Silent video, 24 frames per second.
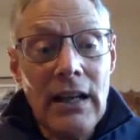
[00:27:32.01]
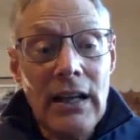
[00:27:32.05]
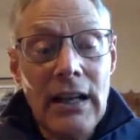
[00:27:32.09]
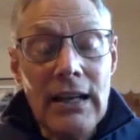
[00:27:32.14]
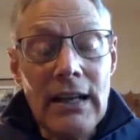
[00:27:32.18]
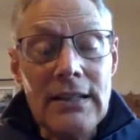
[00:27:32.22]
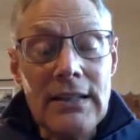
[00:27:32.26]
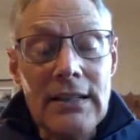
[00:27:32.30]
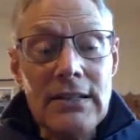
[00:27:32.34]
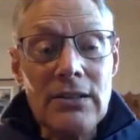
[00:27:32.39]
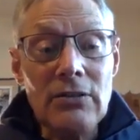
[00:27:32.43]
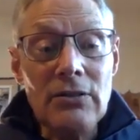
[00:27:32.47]

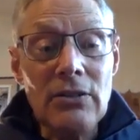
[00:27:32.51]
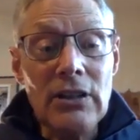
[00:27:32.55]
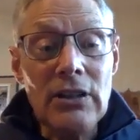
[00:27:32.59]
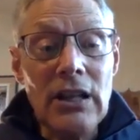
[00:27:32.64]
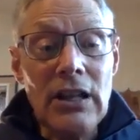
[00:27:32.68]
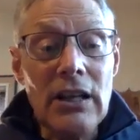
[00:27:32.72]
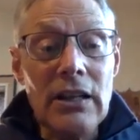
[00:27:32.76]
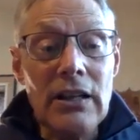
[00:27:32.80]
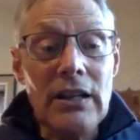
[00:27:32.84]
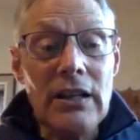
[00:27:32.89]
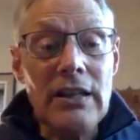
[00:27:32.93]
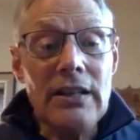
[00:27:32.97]
And so a
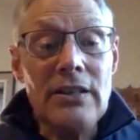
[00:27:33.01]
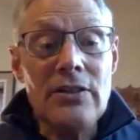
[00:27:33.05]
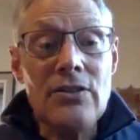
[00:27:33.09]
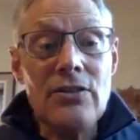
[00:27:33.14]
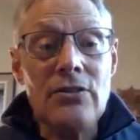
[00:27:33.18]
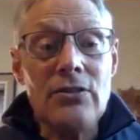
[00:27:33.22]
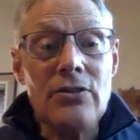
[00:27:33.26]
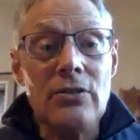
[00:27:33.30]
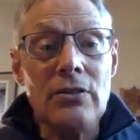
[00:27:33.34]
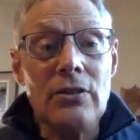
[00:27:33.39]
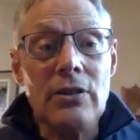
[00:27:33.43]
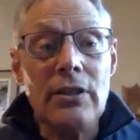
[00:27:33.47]
lot of these
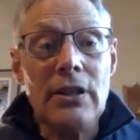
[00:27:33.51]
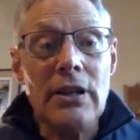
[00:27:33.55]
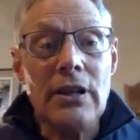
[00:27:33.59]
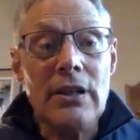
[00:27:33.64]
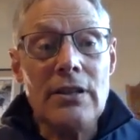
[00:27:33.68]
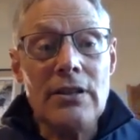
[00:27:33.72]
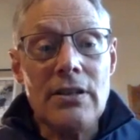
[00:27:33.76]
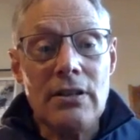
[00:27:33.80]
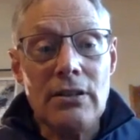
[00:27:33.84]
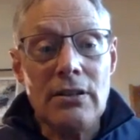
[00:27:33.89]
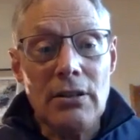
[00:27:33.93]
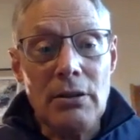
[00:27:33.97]

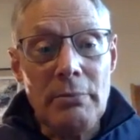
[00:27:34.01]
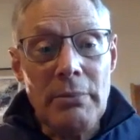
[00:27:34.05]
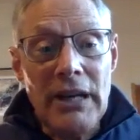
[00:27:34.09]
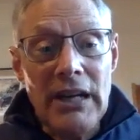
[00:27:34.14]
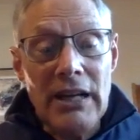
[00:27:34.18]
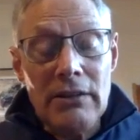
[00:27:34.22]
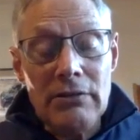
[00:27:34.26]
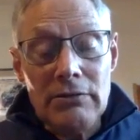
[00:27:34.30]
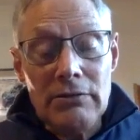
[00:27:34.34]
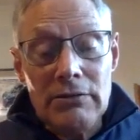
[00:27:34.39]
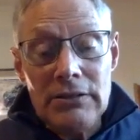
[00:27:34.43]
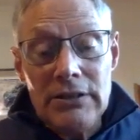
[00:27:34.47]
stories are
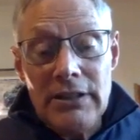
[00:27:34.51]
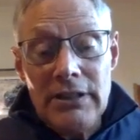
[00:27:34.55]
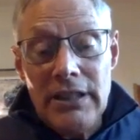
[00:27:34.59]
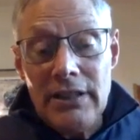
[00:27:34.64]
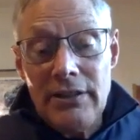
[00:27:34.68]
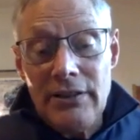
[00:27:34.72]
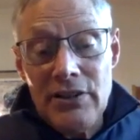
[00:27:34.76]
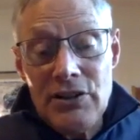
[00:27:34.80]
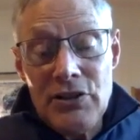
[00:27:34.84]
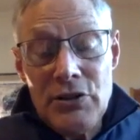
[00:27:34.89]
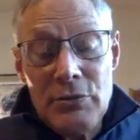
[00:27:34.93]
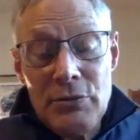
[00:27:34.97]
about
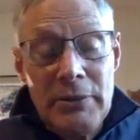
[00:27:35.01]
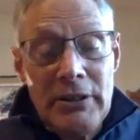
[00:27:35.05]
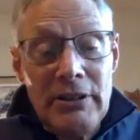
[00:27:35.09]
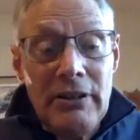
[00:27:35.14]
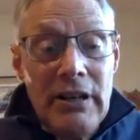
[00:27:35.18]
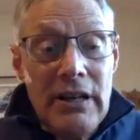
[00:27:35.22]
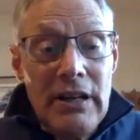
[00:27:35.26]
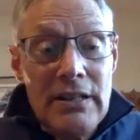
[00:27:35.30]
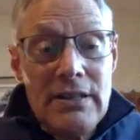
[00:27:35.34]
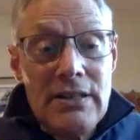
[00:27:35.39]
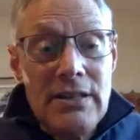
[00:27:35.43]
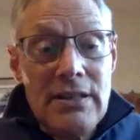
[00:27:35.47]
their
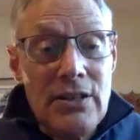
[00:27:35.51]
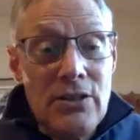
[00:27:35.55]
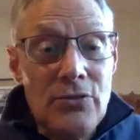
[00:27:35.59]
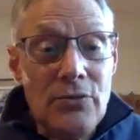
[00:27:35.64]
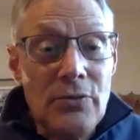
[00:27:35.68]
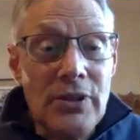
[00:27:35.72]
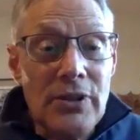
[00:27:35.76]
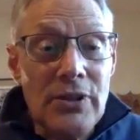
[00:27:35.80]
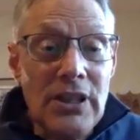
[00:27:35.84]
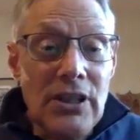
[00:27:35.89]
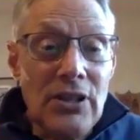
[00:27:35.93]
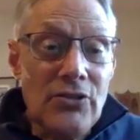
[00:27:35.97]
experiences
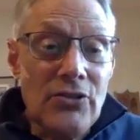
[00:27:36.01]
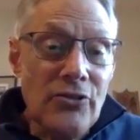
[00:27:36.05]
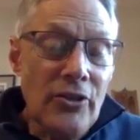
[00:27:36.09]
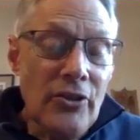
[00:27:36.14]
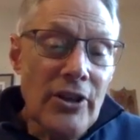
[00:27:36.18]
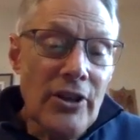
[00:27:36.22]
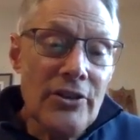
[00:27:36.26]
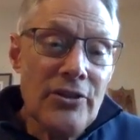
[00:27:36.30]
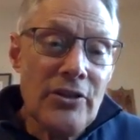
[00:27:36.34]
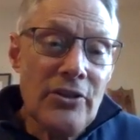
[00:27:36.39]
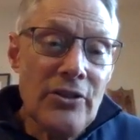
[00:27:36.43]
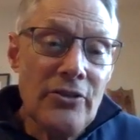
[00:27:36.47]
with these
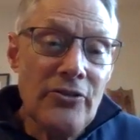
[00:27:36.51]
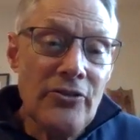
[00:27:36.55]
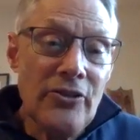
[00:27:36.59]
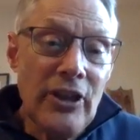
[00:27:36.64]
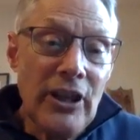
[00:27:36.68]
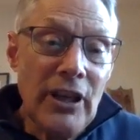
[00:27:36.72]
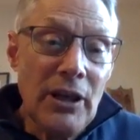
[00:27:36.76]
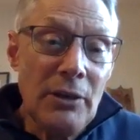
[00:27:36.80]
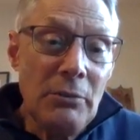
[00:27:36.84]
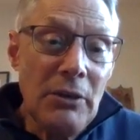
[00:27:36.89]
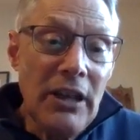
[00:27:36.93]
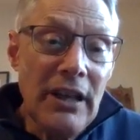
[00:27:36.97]
foster
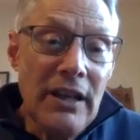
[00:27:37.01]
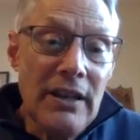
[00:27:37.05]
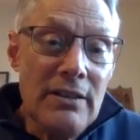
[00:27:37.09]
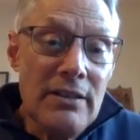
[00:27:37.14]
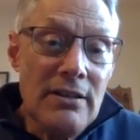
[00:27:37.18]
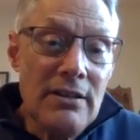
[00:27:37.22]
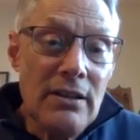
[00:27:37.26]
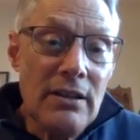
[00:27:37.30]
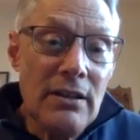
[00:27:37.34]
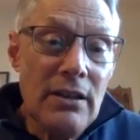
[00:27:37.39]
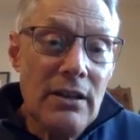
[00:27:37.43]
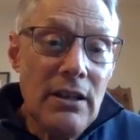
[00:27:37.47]

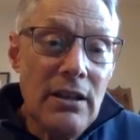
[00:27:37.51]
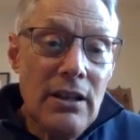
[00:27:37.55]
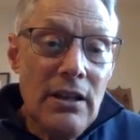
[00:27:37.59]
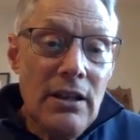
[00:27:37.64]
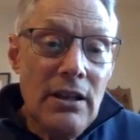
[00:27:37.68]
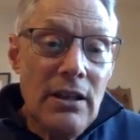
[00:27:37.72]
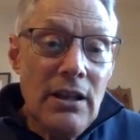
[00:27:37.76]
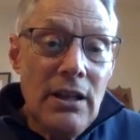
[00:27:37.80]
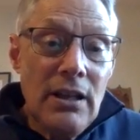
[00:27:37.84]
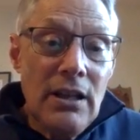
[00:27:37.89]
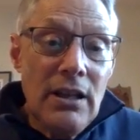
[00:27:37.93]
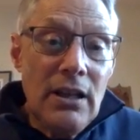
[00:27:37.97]
families
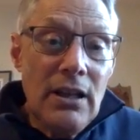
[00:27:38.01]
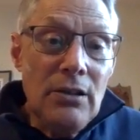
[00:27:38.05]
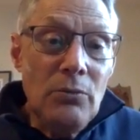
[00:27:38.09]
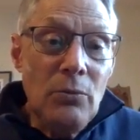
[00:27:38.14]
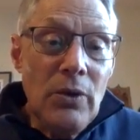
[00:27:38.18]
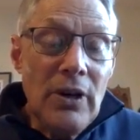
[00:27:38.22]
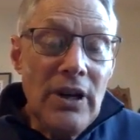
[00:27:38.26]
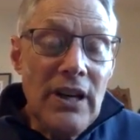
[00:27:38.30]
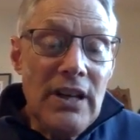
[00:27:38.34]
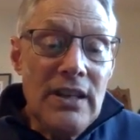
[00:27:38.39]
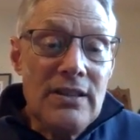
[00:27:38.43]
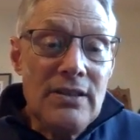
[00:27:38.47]
and
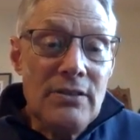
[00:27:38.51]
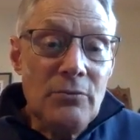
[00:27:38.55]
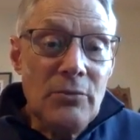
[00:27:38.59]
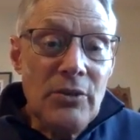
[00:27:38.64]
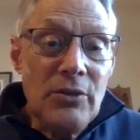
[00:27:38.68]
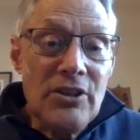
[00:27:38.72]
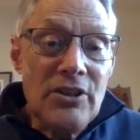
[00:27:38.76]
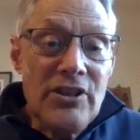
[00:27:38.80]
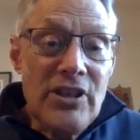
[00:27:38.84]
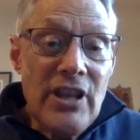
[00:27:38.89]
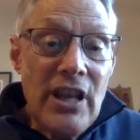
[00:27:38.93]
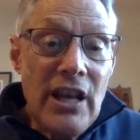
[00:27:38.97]
ways in
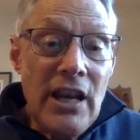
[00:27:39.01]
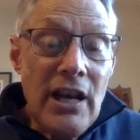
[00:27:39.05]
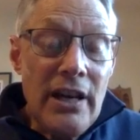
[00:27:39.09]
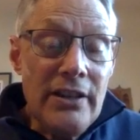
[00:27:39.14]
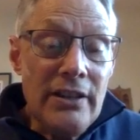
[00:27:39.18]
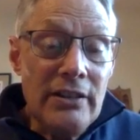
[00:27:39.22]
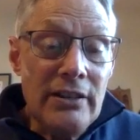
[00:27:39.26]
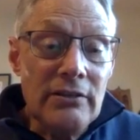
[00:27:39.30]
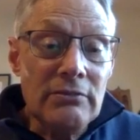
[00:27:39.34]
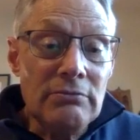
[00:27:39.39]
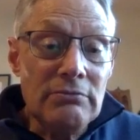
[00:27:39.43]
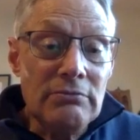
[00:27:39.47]
which they
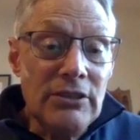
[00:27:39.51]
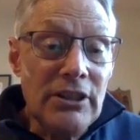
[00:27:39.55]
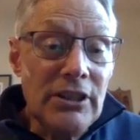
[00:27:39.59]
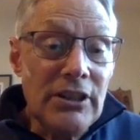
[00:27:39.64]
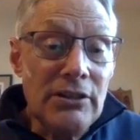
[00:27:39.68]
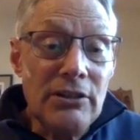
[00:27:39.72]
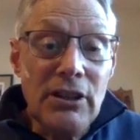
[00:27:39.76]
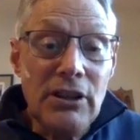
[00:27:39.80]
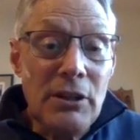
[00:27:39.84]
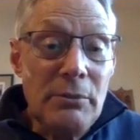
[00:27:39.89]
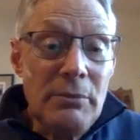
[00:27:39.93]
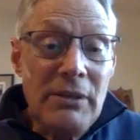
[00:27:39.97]
either
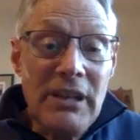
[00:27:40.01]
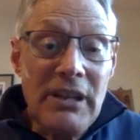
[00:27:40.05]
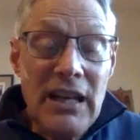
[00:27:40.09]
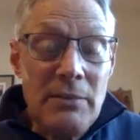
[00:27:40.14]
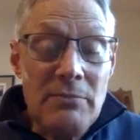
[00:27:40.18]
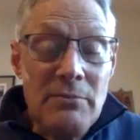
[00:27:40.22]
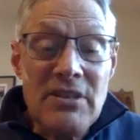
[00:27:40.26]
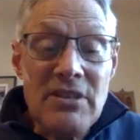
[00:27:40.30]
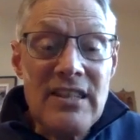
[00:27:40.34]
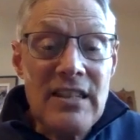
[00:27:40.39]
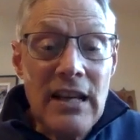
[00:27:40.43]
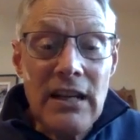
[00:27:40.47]
literally
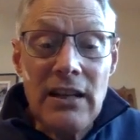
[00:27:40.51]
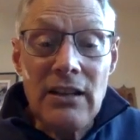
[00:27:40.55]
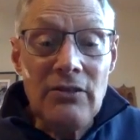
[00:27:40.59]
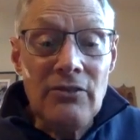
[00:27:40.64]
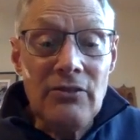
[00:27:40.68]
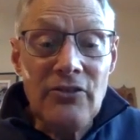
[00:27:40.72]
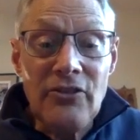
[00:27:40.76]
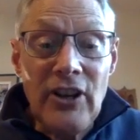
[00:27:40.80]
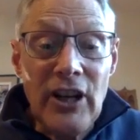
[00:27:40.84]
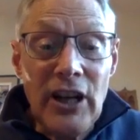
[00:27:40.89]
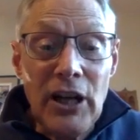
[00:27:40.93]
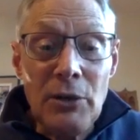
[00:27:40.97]
became second
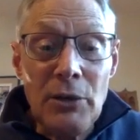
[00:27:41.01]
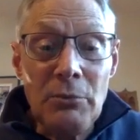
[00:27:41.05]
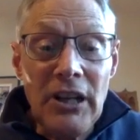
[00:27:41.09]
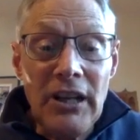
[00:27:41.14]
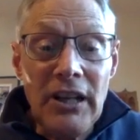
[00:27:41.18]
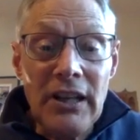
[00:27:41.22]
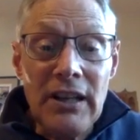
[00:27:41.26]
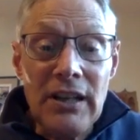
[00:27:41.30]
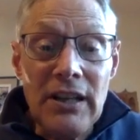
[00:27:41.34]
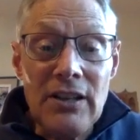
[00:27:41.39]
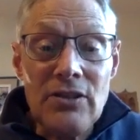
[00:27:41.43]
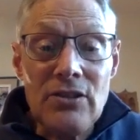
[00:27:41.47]

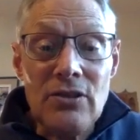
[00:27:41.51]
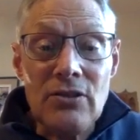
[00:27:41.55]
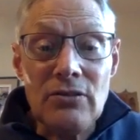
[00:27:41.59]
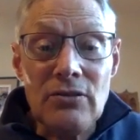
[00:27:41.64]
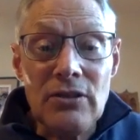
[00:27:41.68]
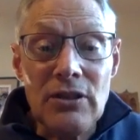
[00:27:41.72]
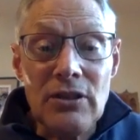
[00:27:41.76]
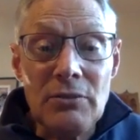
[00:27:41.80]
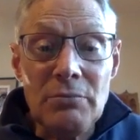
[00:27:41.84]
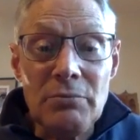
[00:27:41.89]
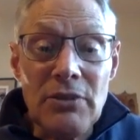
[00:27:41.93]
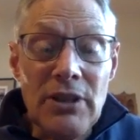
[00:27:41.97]
families
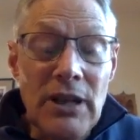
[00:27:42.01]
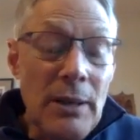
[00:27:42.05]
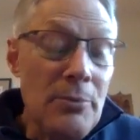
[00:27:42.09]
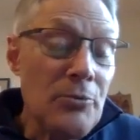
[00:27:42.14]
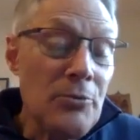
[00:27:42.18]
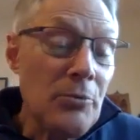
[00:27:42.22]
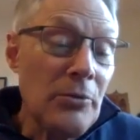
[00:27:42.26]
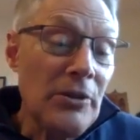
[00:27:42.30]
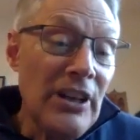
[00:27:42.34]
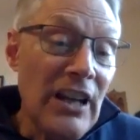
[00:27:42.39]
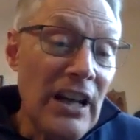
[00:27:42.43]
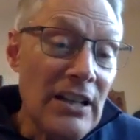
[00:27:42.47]
or
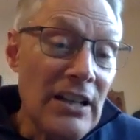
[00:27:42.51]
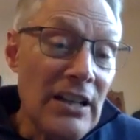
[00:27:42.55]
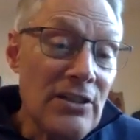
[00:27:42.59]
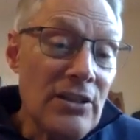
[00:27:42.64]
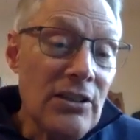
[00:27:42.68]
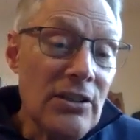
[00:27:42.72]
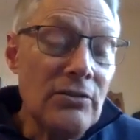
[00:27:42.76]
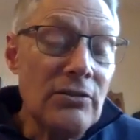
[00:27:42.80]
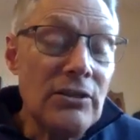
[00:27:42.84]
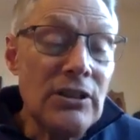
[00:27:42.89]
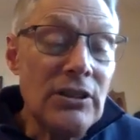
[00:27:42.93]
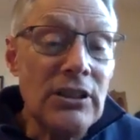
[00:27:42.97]
perhaps were not
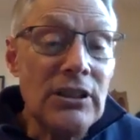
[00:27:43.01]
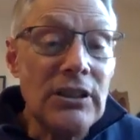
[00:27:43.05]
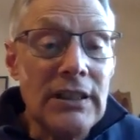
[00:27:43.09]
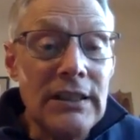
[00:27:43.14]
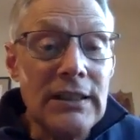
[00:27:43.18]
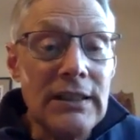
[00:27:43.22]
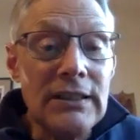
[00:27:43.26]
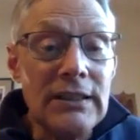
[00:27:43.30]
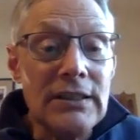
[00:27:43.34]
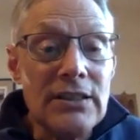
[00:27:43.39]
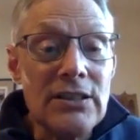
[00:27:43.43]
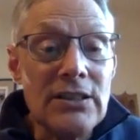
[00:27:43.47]
so good
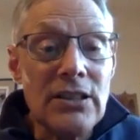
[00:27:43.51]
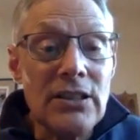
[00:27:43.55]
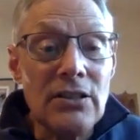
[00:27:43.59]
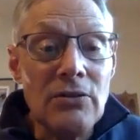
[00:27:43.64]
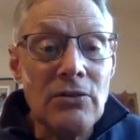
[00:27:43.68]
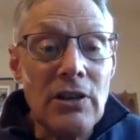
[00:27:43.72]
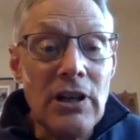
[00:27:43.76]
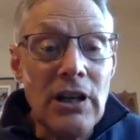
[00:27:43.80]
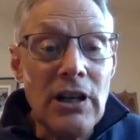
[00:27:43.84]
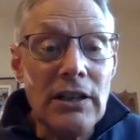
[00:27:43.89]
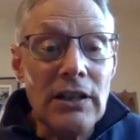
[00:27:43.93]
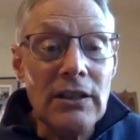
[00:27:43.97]
and so
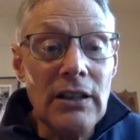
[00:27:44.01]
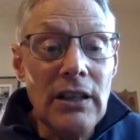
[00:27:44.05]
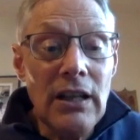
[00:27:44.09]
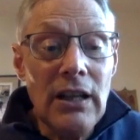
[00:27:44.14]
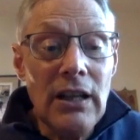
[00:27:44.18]
on.